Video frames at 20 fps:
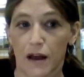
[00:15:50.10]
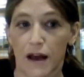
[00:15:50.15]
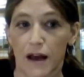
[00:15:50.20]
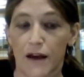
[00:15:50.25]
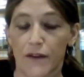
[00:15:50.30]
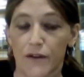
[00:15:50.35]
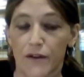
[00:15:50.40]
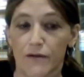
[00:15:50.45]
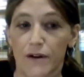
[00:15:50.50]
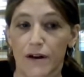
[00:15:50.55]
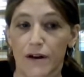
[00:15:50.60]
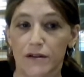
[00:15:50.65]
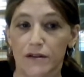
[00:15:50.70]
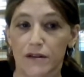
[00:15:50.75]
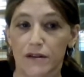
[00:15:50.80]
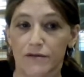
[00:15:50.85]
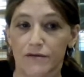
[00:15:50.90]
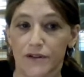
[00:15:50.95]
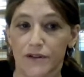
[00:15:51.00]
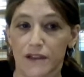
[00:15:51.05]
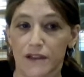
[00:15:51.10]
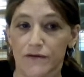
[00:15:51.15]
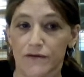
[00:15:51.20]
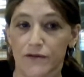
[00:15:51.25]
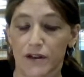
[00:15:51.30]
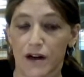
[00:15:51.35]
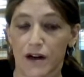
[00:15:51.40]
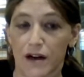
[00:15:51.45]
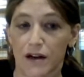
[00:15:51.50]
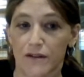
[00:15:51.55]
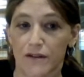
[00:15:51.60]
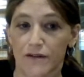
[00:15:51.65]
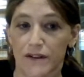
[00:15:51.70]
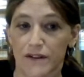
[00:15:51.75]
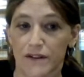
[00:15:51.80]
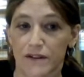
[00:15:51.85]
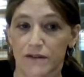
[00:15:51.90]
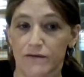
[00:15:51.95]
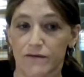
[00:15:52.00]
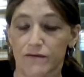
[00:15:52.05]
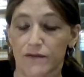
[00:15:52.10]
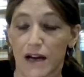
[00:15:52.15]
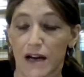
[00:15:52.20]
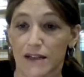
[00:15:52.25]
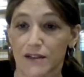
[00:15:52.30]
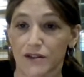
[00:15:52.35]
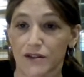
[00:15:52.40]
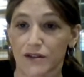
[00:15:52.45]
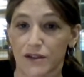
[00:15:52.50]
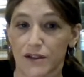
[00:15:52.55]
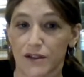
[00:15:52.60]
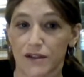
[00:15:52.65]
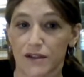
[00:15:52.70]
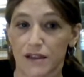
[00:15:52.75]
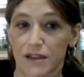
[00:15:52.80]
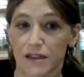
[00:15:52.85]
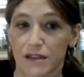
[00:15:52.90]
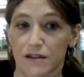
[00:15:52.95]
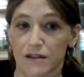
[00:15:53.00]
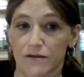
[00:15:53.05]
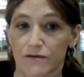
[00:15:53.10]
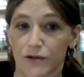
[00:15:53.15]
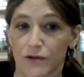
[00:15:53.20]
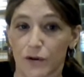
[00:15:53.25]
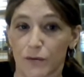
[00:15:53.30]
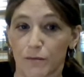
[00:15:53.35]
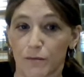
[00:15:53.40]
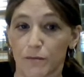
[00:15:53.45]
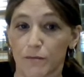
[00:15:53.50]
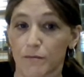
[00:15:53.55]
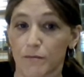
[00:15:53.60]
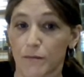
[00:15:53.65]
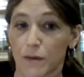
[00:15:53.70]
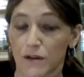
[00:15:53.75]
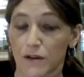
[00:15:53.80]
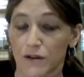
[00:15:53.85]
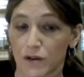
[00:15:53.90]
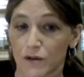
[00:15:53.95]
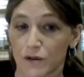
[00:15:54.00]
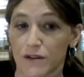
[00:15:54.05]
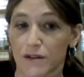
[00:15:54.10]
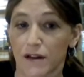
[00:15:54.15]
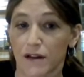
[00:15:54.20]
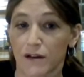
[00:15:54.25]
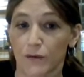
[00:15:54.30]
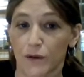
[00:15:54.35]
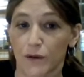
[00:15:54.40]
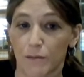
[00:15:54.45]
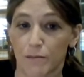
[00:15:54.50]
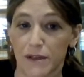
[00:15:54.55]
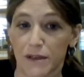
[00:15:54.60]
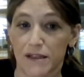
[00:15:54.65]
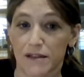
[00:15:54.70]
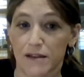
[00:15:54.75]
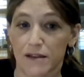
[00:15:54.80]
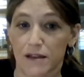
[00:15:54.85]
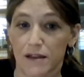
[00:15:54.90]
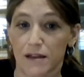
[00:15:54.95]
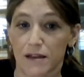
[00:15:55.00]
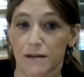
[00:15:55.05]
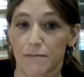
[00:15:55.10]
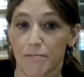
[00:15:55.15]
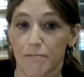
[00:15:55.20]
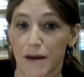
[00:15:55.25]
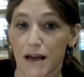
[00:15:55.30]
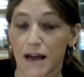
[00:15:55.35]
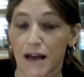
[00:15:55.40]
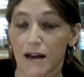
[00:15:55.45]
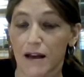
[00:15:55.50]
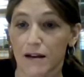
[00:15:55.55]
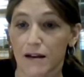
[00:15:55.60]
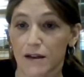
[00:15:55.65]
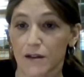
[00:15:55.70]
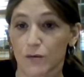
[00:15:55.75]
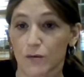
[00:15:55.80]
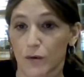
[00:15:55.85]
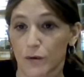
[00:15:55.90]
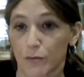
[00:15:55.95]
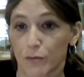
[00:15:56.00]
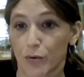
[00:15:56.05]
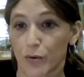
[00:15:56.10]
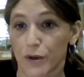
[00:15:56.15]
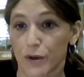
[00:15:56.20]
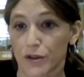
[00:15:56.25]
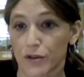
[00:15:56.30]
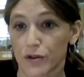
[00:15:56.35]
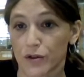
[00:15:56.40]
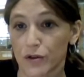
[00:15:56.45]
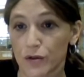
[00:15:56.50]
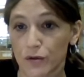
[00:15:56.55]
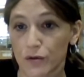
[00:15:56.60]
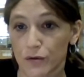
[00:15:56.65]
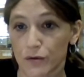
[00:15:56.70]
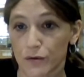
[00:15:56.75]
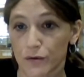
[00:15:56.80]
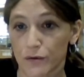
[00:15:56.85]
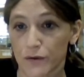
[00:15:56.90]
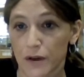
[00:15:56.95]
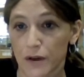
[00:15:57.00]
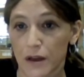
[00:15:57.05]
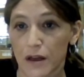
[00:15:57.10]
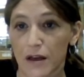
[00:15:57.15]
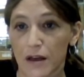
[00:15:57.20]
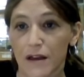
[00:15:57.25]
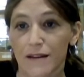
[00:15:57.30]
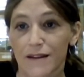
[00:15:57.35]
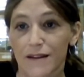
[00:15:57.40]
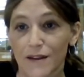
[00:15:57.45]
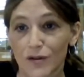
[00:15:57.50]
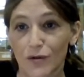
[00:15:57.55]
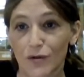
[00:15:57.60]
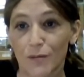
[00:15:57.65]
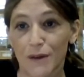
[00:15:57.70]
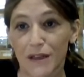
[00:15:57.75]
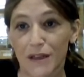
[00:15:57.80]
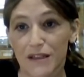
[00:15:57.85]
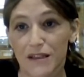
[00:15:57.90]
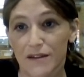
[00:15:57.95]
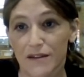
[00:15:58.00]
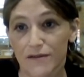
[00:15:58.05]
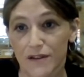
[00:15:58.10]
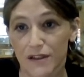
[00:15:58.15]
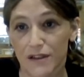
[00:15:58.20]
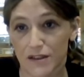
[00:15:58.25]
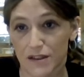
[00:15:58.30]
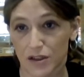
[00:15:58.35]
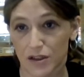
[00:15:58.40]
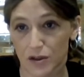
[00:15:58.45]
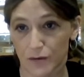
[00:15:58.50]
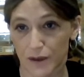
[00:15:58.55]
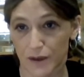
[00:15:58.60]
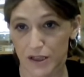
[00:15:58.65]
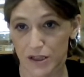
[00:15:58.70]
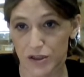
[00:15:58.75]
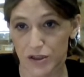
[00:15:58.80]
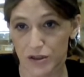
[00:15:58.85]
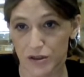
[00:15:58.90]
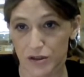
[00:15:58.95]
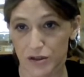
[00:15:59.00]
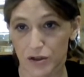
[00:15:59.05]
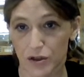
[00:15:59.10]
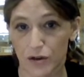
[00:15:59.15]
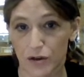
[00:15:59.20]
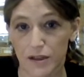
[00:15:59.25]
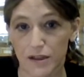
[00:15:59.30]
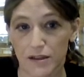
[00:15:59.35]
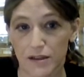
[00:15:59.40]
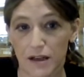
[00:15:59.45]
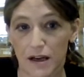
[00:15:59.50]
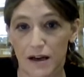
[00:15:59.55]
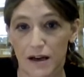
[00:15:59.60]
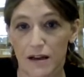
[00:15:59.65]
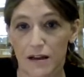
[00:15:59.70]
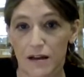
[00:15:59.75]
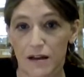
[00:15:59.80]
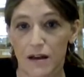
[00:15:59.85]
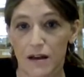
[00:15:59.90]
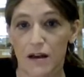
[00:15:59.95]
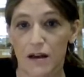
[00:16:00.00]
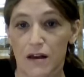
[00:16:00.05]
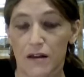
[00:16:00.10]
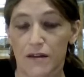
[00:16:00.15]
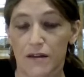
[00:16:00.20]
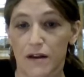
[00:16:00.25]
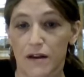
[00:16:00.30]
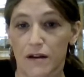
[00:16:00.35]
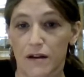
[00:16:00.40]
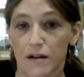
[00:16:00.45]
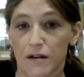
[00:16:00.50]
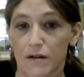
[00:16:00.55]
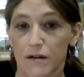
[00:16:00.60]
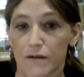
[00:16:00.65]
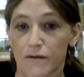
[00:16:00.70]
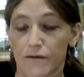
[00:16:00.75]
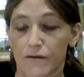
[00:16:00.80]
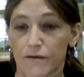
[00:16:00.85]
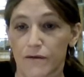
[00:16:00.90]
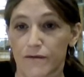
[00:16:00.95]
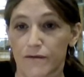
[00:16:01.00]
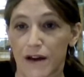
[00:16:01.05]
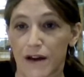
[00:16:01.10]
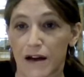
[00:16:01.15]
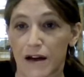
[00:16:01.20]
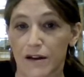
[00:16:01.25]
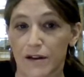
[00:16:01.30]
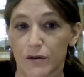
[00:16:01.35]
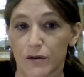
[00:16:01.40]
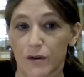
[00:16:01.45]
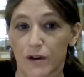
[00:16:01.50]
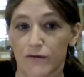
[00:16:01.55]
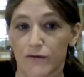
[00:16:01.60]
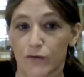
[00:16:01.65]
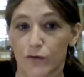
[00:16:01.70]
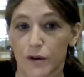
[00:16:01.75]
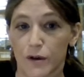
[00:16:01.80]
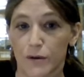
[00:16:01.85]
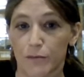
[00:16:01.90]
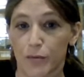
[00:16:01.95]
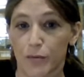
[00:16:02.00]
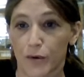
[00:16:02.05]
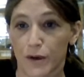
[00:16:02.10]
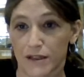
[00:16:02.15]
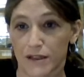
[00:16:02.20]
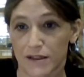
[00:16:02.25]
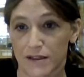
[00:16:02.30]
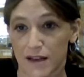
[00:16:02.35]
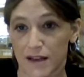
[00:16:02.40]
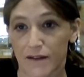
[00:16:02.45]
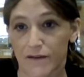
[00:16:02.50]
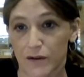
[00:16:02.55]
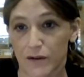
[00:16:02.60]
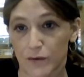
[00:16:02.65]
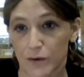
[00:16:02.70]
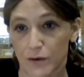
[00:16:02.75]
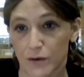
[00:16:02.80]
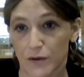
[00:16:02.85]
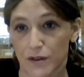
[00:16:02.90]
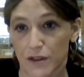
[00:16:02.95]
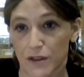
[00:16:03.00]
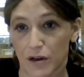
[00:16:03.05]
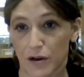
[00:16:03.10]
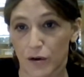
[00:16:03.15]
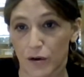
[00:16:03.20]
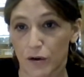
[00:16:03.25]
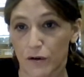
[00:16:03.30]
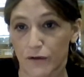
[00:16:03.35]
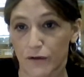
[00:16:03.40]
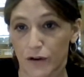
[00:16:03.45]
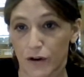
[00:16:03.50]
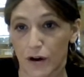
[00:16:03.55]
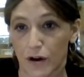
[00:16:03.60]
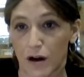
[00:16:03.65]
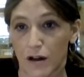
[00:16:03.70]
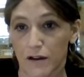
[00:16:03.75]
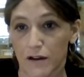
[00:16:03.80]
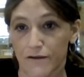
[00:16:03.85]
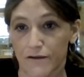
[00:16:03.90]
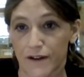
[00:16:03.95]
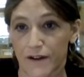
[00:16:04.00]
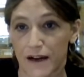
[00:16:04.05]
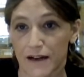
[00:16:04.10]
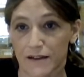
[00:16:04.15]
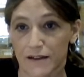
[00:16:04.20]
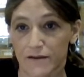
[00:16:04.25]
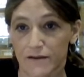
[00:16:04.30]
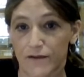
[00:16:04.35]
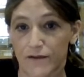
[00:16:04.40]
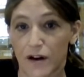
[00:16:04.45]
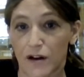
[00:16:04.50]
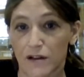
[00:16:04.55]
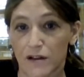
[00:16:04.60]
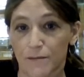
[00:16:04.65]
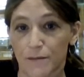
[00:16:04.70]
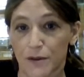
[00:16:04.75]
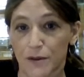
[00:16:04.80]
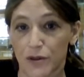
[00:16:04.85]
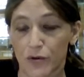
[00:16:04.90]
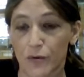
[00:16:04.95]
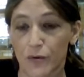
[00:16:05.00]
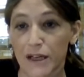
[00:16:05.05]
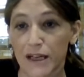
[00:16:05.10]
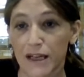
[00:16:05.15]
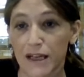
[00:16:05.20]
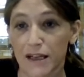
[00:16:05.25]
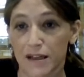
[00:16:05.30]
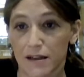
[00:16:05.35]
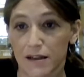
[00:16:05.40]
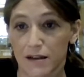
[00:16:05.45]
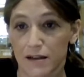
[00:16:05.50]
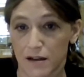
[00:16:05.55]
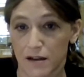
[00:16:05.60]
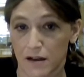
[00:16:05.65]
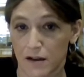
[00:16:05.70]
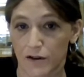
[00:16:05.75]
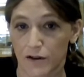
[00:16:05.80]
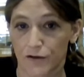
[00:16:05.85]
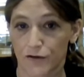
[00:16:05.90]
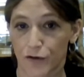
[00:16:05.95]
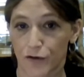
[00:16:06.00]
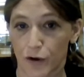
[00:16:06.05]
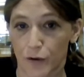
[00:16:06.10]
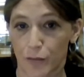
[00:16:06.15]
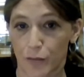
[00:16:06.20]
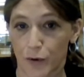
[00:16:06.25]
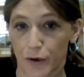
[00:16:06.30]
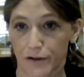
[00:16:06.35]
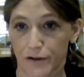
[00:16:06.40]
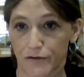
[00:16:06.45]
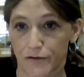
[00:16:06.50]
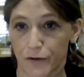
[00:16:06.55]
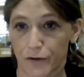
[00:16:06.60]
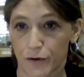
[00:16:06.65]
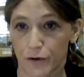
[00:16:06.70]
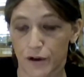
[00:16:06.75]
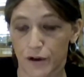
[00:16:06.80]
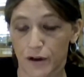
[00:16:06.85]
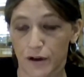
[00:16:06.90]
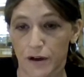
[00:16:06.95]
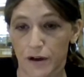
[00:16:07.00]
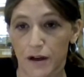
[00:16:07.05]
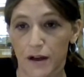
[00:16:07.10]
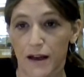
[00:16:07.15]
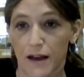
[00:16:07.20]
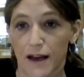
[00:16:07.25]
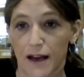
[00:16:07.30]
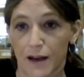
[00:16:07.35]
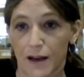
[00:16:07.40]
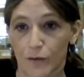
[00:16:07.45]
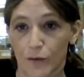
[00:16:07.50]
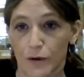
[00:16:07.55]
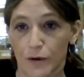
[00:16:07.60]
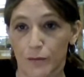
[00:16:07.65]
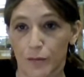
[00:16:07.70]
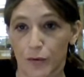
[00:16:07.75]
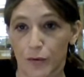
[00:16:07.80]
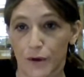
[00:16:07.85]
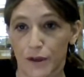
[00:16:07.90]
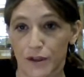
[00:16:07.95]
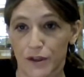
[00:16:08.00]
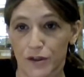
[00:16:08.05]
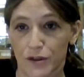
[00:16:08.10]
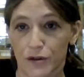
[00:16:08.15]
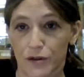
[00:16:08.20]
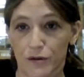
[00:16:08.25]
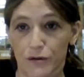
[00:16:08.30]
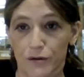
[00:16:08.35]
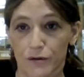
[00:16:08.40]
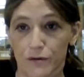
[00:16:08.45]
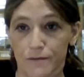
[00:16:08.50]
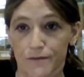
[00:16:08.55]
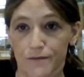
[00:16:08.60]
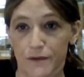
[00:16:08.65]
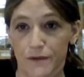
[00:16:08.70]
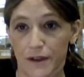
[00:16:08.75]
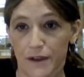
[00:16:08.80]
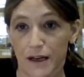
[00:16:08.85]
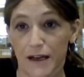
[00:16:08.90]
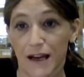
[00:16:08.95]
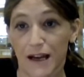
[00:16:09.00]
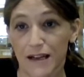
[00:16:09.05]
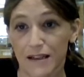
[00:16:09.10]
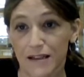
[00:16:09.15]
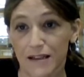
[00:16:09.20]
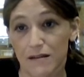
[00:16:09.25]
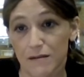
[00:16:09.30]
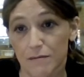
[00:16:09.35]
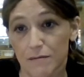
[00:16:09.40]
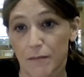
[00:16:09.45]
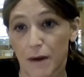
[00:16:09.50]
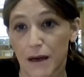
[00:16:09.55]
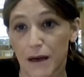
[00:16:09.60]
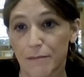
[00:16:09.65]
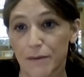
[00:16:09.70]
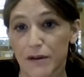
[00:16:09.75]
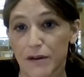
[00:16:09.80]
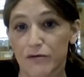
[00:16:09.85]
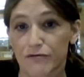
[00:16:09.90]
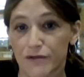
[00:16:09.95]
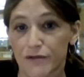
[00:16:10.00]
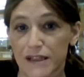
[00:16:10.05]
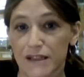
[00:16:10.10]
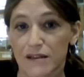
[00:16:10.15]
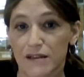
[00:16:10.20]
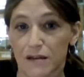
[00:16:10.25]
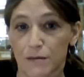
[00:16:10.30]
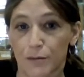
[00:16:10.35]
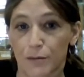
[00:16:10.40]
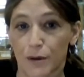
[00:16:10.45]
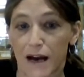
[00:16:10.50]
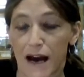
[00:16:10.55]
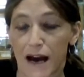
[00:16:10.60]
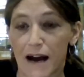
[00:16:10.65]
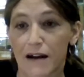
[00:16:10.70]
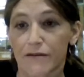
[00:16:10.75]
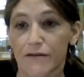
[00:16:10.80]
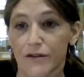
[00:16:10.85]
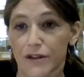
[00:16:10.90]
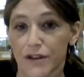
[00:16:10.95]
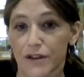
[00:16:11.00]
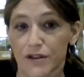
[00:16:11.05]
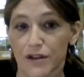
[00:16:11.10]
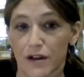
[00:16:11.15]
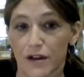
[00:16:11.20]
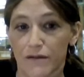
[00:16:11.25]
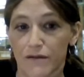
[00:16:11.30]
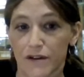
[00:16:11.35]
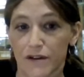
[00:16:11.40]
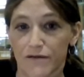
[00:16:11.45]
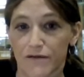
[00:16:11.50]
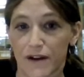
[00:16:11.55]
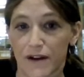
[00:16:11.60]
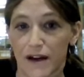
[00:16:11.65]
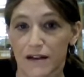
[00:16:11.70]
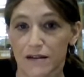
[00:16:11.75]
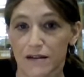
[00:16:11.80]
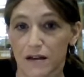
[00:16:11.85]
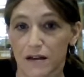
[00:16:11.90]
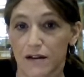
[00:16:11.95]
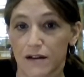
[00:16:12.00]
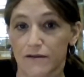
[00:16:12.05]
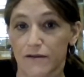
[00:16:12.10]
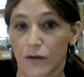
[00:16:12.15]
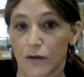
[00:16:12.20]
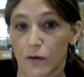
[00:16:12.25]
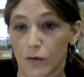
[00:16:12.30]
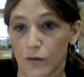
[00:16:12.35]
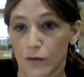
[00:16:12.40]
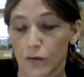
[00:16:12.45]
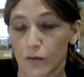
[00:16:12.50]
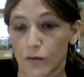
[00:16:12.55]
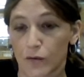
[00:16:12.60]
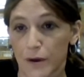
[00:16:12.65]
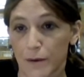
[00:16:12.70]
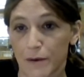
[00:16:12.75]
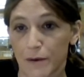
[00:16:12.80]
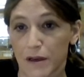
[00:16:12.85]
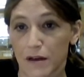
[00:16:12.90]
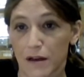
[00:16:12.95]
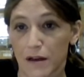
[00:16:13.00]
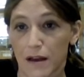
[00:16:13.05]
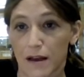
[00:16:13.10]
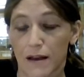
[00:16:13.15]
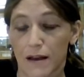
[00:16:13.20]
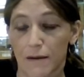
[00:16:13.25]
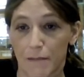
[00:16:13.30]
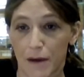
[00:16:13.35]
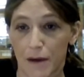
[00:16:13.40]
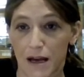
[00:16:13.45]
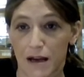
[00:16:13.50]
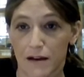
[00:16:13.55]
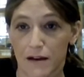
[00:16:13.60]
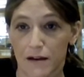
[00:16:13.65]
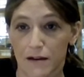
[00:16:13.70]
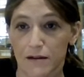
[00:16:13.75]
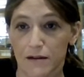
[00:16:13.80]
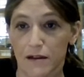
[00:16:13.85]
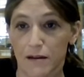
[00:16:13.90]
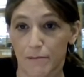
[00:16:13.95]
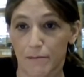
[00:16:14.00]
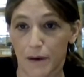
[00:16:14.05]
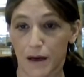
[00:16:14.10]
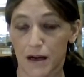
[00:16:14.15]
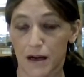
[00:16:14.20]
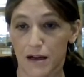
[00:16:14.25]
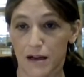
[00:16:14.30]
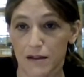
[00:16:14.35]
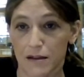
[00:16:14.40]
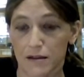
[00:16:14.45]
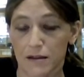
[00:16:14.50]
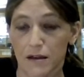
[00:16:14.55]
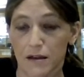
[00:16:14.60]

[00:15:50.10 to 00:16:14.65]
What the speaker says: and the relative risk for cardiovascular disease associated with obesity in men is 1.2, this would be a different situation. Notice that the value of 1.7, which was our overall effect, falls between 4.4 and 1.2, okay? And it might be a reasonable average of the effect of women and men combined.